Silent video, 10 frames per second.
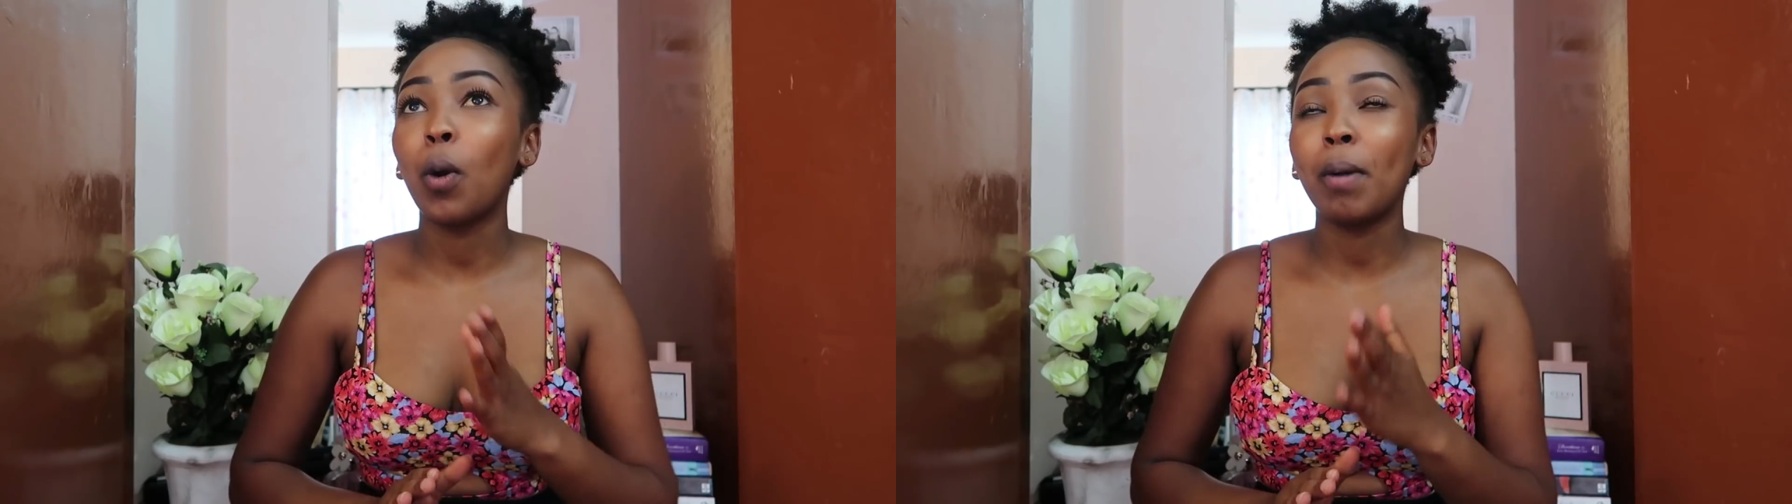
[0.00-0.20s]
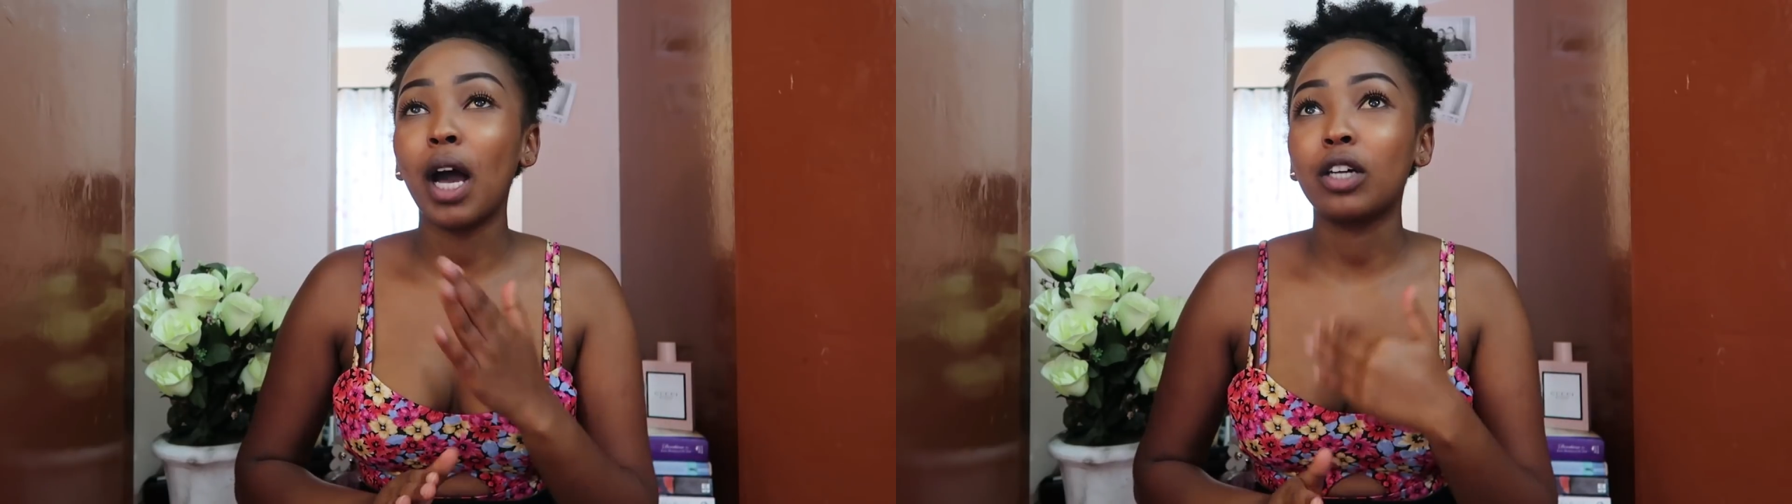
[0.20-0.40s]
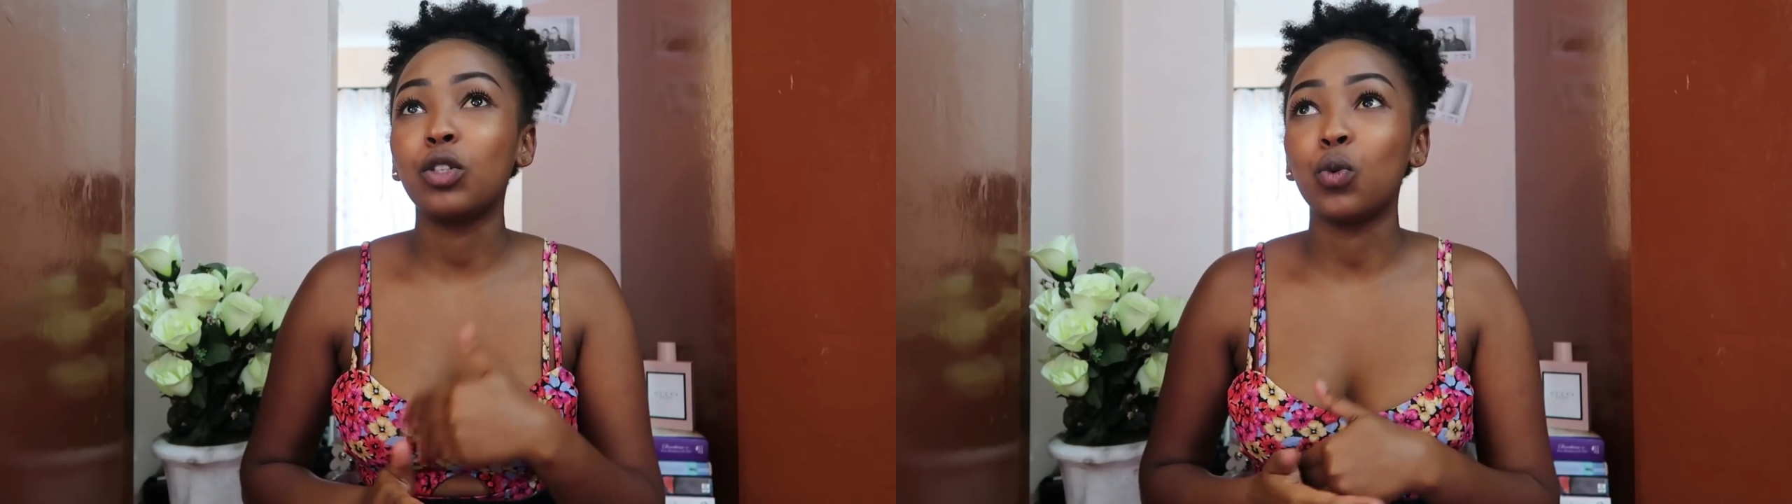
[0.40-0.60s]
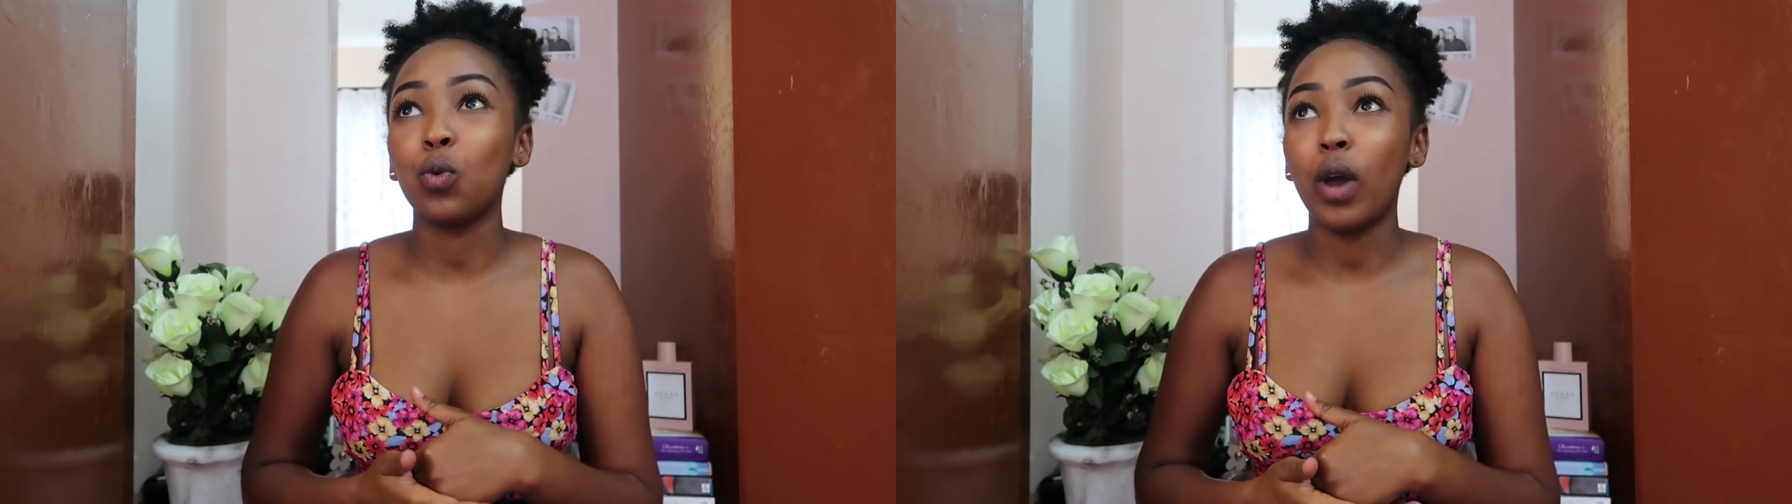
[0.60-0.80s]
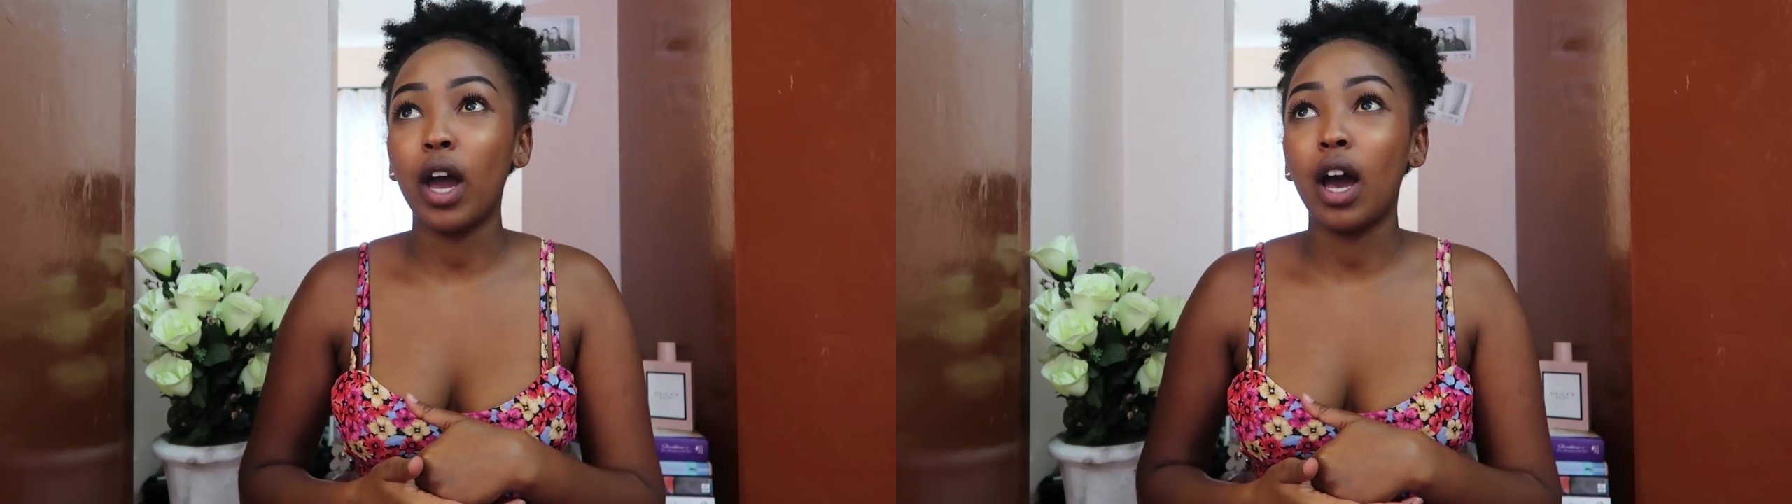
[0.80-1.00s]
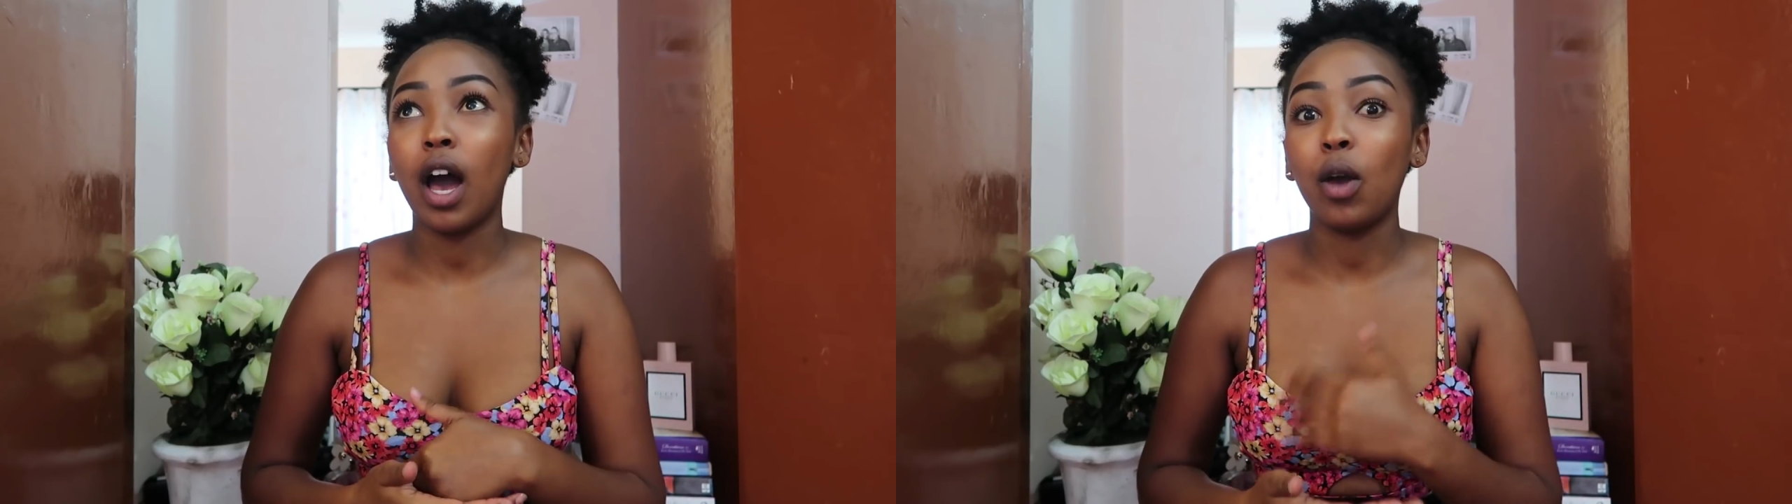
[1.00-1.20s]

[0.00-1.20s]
go back to where